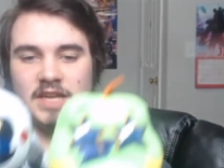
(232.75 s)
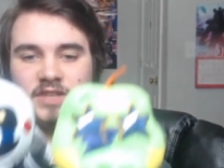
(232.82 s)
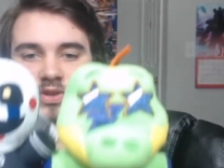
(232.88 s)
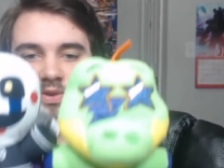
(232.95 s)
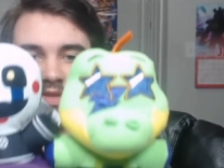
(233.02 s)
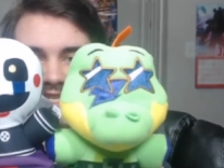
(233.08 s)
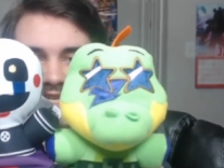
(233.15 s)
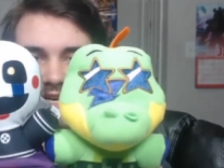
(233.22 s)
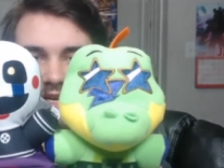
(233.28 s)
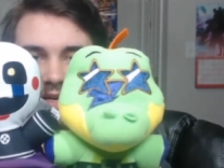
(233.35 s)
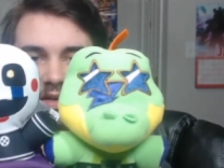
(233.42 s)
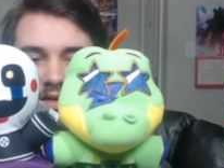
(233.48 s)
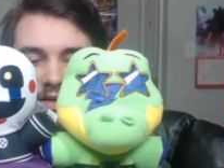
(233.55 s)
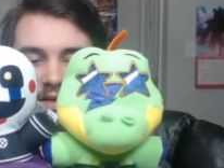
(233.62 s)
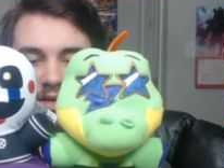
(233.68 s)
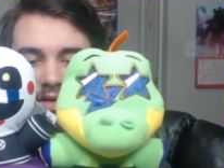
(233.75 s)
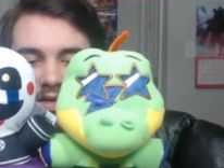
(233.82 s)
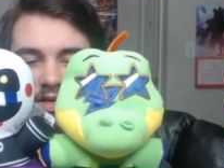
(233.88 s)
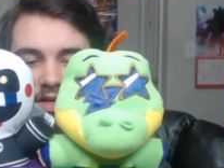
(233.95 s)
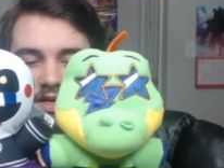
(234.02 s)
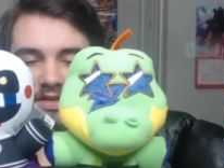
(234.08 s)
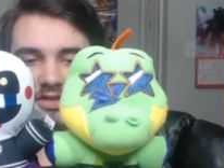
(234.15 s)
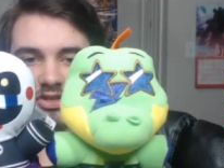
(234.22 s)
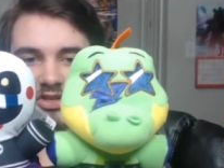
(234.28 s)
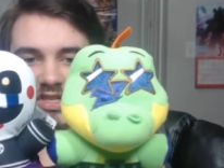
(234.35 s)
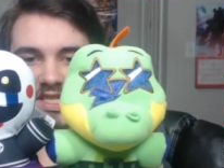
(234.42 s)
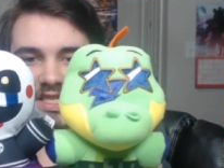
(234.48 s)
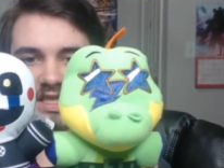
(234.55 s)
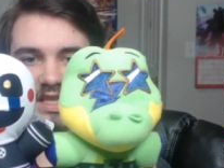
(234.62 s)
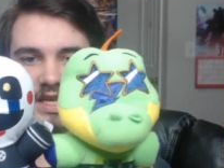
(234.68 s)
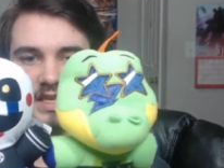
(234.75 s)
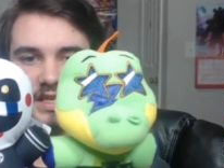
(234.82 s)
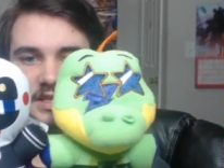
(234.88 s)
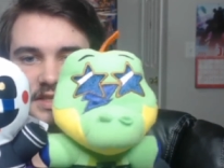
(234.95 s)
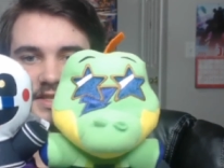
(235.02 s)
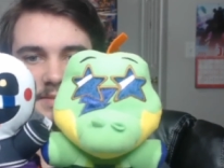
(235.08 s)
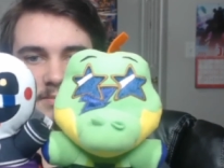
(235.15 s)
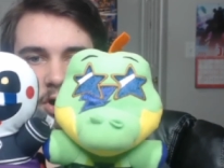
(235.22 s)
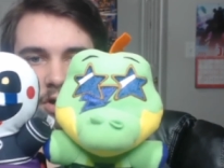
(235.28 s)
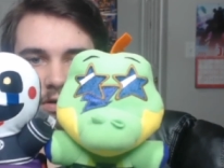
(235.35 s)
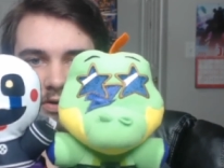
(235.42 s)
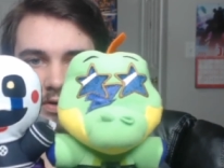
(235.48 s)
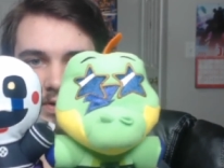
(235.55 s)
as you can see, he is just slightly smaller.